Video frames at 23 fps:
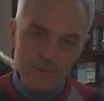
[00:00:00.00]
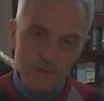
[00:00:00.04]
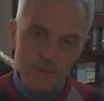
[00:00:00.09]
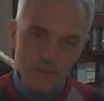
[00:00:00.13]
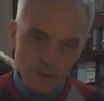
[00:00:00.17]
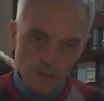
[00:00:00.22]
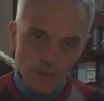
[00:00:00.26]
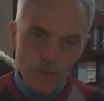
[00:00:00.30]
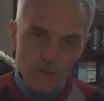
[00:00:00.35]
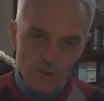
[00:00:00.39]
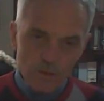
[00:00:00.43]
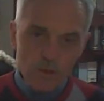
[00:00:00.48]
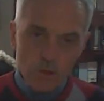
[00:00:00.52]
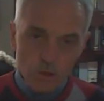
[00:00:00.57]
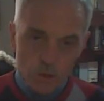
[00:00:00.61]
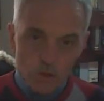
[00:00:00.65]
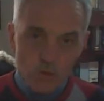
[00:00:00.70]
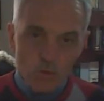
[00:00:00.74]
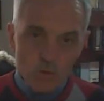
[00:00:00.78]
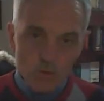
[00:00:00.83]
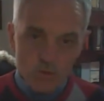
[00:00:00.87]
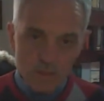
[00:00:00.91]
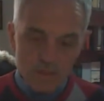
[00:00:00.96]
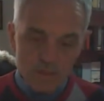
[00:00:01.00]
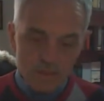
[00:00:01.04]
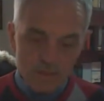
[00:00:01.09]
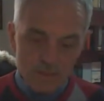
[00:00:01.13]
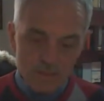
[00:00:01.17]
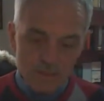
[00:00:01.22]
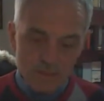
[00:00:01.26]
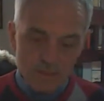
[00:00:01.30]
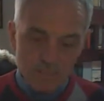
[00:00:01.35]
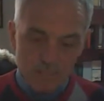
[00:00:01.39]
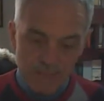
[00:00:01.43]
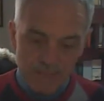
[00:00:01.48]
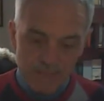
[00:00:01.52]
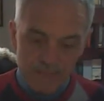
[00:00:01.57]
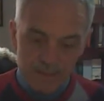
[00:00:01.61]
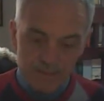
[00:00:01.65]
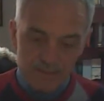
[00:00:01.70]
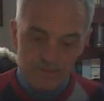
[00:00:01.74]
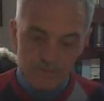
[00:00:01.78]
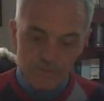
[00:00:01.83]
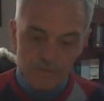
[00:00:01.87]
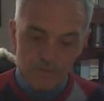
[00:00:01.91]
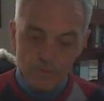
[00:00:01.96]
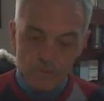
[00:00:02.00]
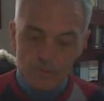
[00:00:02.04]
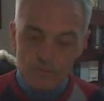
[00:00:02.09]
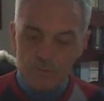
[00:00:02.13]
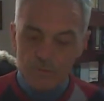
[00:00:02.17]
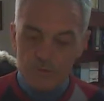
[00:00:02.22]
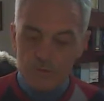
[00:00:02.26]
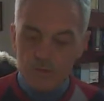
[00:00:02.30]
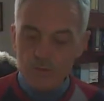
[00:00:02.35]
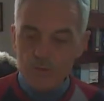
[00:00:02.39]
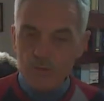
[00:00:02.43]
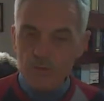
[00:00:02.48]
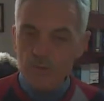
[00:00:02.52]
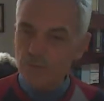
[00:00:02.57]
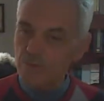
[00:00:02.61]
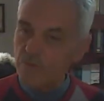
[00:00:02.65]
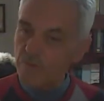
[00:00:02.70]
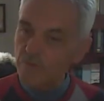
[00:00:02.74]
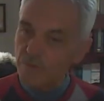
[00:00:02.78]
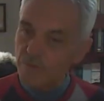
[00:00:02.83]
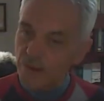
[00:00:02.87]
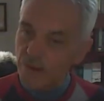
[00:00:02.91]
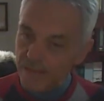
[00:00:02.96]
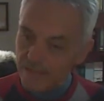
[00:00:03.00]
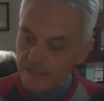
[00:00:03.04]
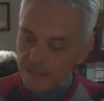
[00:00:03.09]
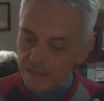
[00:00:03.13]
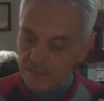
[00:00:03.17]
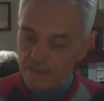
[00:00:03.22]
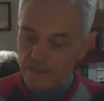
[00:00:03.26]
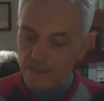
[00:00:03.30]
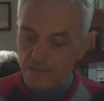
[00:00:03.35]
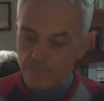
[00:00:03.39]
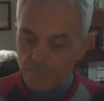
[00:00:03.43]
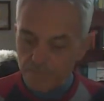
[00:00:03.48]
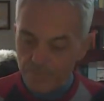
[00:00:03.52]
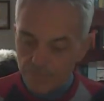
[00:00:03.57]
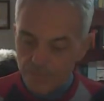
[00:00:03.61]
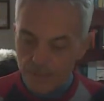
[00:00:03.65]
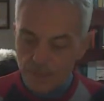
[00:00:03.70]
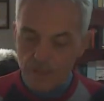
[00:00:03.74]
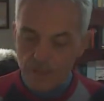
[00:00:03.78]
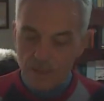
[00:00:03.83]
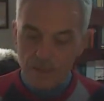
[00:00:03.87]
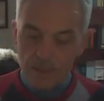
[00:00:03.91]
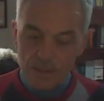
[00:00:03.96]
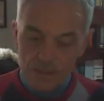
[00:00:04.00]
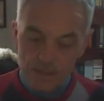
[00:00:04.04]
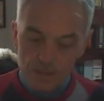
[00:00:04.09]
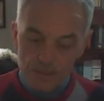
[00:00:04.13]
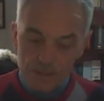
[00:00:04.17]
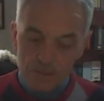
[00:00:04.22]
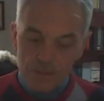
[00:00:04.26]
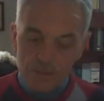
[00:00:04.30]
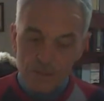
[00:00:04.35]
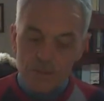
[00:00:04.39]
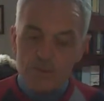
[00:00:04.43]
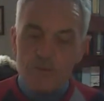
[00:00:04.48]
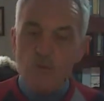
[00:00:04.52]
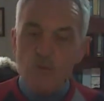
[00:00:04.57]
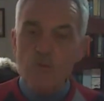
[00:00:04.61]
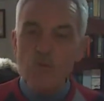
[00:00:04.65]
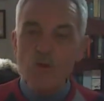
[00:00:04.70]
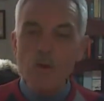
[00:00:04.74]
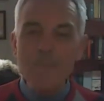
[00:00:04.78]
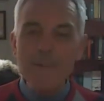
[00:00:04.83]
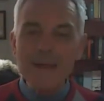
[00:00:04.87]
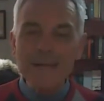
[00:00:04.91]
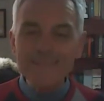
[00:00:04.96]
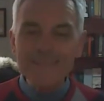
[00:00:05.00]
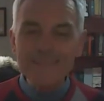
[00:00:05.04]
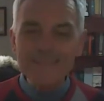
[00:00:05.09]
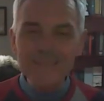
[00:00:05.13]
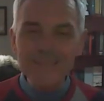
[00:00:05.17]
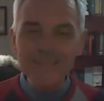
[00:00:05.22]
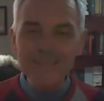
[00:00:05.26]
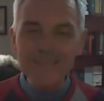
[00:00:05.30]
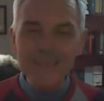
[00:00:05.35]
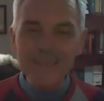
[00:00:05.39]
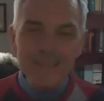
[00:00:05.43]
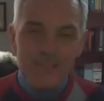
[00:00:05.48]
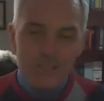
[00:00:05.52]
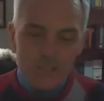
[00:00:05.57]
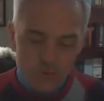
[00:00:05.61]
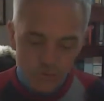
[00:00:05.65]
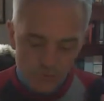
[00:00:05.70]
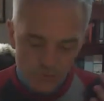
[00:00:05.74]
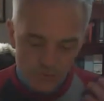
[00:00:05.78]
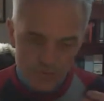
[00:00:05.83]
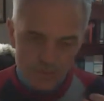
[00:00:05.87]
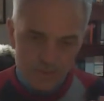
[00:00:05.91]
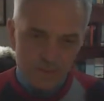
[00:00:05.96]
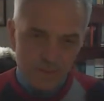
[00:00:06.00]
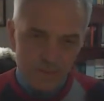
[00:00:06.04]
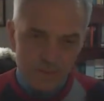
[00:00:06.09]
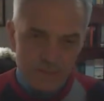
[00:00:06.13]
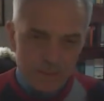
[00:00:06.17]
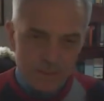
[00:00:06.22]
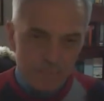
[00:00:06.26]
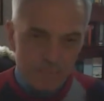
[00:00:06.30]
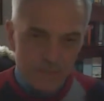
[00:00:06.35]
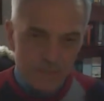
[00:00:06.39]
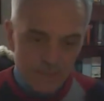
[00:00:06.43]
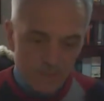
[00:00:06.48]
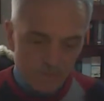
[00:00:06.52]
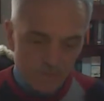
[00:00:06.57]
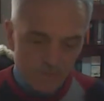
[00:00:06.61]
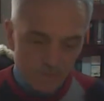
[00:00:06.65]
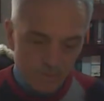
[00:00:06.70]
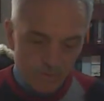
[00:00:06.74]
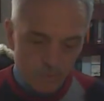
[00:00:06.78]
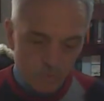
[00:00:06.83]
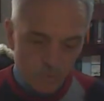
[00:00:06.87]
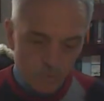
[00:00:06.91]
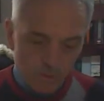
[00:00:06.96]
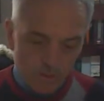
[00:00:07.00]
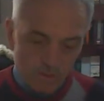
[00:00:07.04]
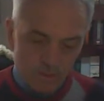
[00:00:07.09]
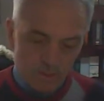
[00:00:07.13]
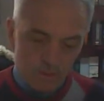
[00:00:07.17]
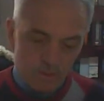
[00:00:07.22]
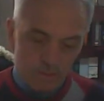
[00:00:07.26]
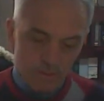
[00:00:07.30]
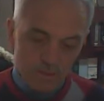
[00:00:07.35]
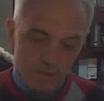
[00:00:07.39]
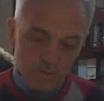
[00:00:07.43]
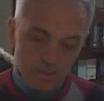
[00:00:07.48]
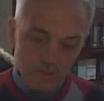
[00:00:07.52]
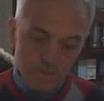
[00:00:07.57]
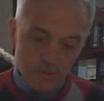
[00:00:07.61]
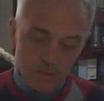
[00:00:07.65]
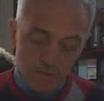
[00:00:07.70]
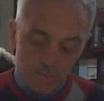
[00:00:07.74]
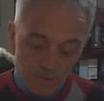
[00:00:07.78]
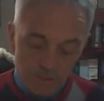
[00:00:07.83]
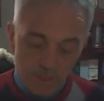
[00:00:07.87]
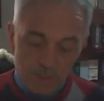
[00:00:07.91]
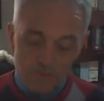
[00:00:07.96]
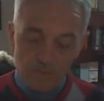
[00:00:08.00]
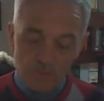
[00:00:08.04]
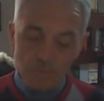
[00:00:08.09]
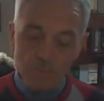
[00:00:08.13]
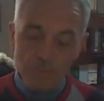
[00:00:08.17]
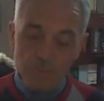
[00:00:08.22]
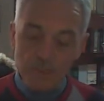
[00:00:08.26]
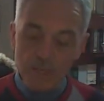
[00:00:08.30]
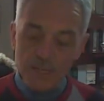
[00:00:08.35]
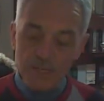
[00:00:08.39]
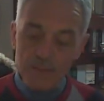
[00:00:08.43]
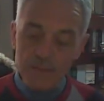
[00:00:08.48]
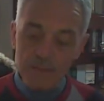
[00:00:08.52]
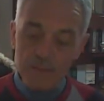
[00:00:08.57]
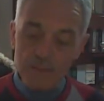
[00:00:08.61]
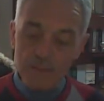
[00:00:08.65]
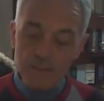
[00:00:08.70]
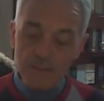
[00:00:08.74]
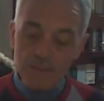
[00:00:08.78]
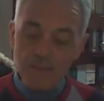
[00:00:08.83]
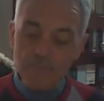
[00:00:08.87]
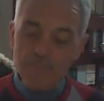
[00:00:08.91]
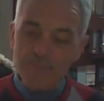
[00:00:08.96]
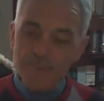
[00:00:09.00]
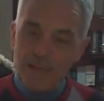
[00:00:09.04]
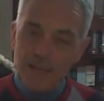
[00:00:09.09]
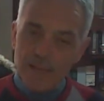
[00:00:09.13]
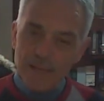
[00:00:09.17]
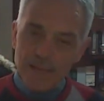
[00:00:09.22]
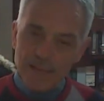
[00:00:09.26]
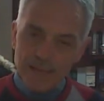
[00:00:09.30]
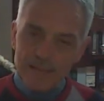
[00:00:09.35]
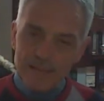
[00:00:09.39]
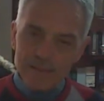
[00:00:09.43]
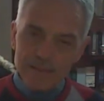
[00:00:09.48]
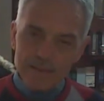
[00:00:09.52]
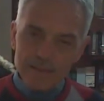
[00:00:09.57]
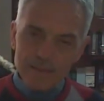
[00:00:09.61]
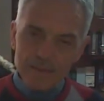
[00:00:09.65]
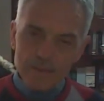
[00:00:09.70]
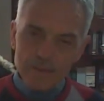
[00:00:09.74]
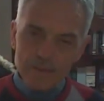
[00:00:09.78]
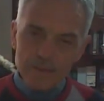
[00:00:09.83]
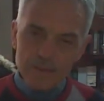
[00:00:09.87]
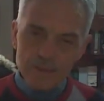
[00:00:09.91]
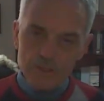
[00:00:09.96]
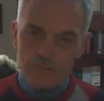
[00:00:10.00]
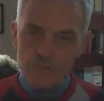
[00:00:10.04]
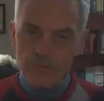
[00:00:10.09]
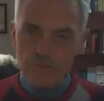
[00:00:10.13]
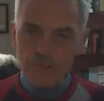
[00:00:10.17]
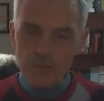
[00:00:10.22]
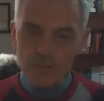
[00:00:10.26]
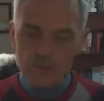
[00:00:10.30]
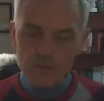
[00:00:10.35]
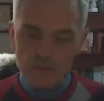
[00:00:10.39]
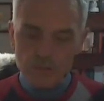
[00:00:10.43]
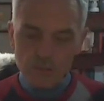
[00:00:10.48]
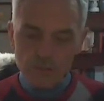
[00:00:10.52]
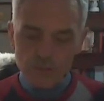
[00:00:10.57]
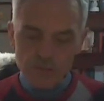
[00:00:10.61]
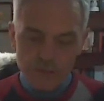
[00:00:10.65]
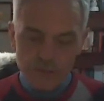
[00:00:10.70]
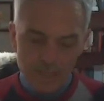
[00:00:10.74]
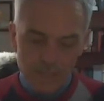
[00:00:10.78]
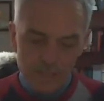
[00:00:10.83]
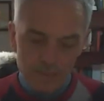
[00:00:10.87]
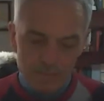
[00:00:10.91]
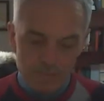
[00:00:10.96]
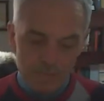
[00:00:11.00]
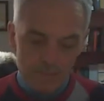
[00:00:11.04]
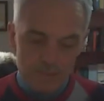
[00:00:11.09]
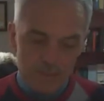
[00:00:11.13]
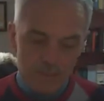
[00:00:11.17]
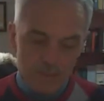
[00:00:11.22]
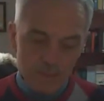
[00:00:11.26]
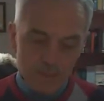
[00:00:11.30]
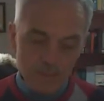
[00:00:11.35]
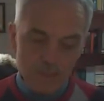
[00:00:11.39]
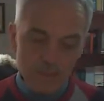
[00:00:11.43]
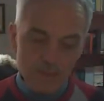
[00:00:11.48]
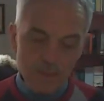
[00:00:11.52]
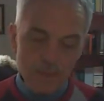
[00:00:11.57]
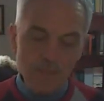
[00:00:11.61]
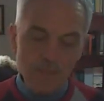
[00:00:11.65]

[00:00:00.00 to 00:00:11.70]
Coleridge uses the ballad form to reflect the romantic interest in the medieval world, the medieval past, and the traditional themes